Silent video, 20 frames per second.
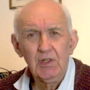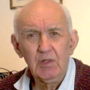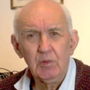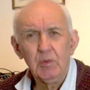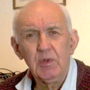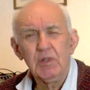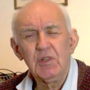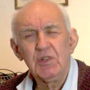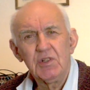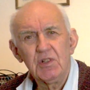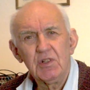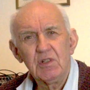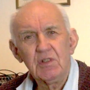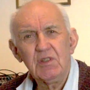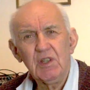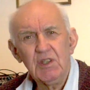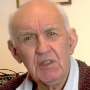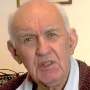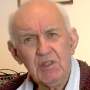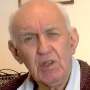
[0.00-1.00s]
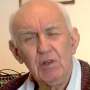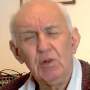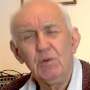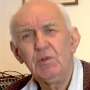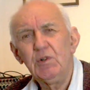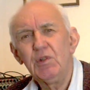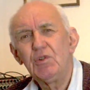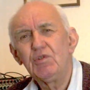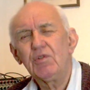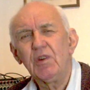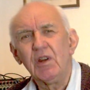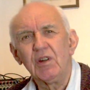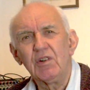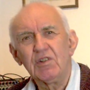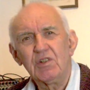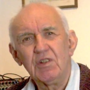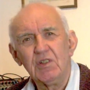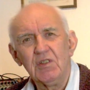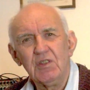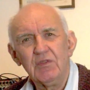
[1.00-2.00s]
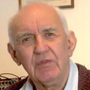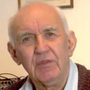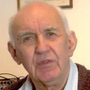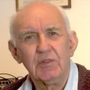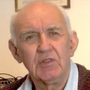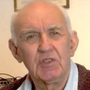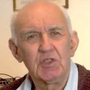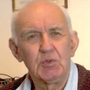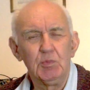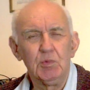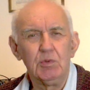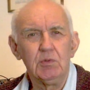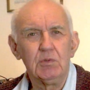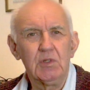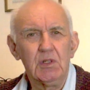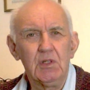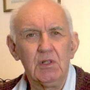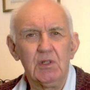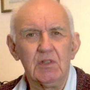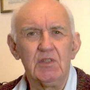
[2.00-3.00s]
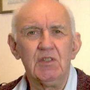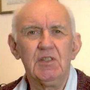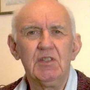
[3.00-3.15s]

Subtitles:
which does hold attractions for a small garden.